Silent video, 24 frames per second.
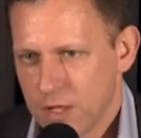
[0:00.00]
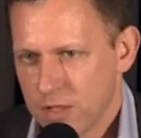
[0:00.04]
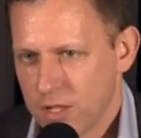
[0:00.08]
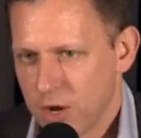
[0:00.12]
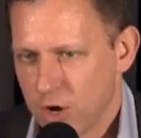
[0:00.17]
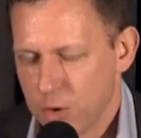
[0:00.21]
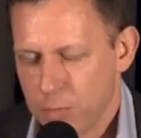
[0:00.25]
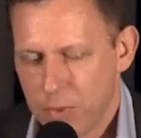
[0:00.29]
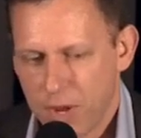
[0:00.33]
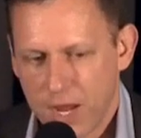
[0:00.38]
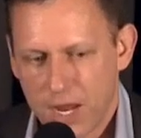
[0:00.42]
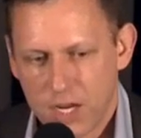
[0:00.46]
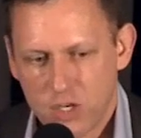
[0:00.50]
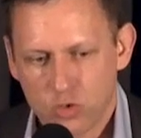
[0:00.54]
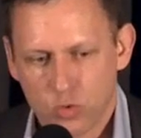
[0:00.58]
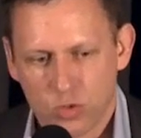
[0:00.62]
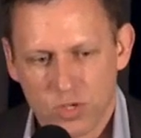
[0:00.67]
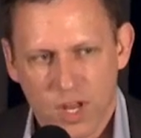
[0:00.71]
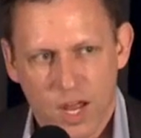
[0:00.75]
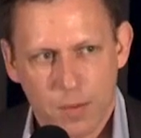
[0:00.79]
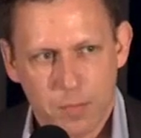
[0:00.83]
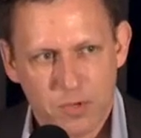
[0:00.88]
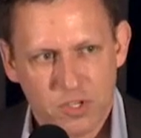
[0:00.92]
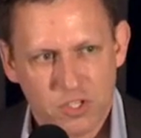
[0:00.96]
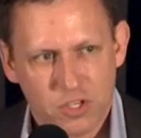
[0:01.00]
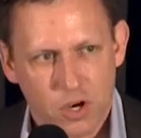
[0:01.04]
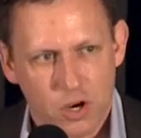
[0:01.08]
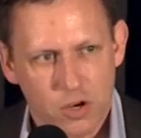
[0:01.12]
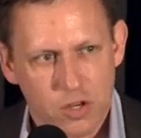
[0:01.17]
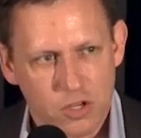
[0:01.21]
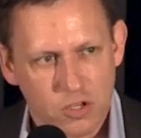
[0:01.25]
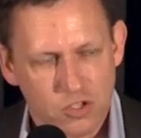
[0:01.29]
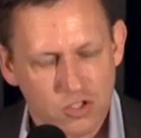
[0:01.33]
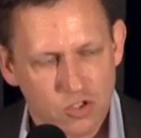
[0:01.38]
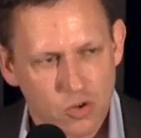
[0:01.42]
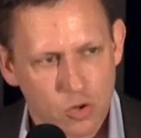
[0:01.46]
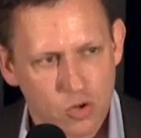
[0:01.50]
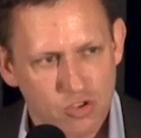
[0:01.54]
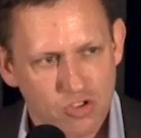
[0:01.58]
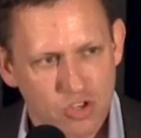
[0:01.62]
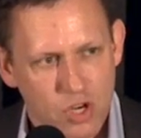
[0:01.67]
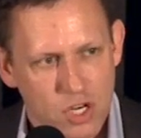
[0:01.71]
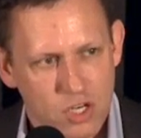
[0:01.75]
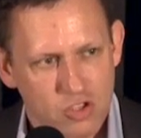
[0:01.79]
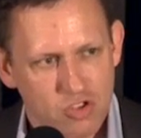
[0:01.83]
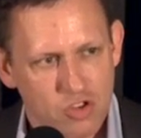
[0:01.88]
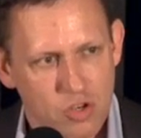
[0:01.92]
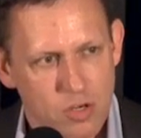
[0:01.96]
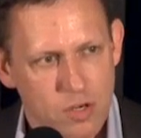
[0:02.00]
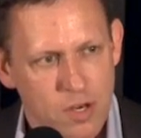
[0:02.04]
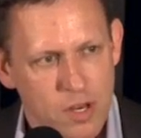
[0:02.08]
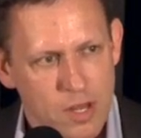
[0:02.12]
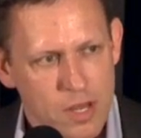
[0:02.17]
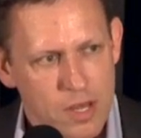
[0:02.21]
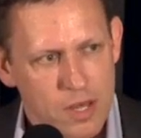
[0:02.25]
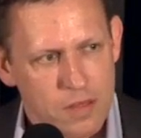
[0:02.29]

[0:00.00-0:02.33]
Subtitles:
Larry Page will not be starting a search engine.